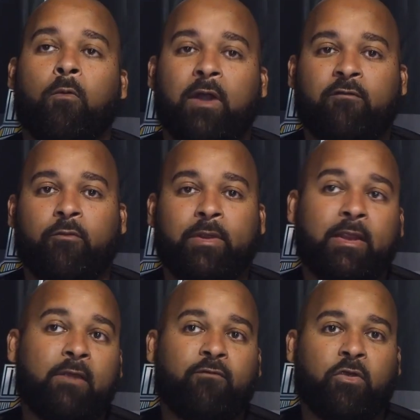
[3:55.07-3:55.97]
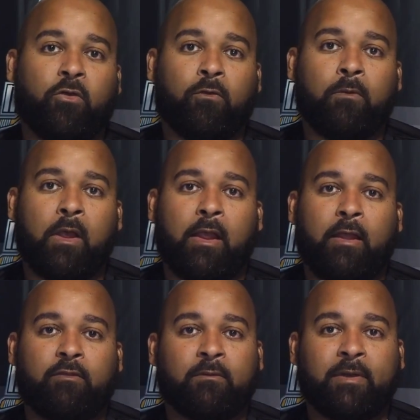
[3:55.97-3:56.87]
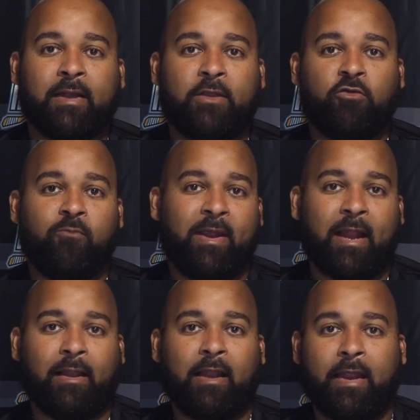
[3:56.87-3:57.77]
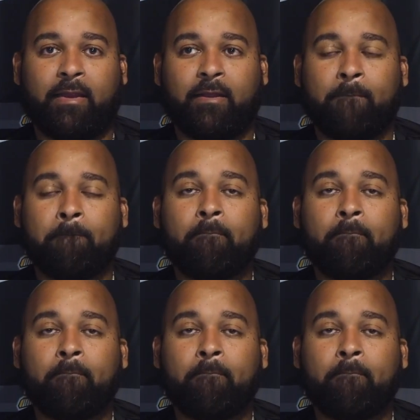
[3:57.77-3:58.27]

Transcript: whatever we give you is something that you may not like.